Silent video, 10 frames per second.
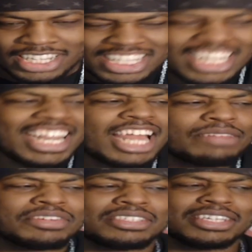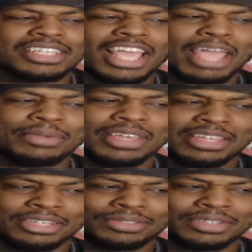that a lot of us in the gaming
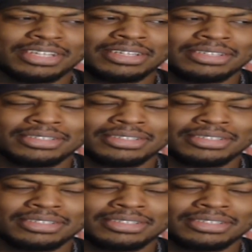industry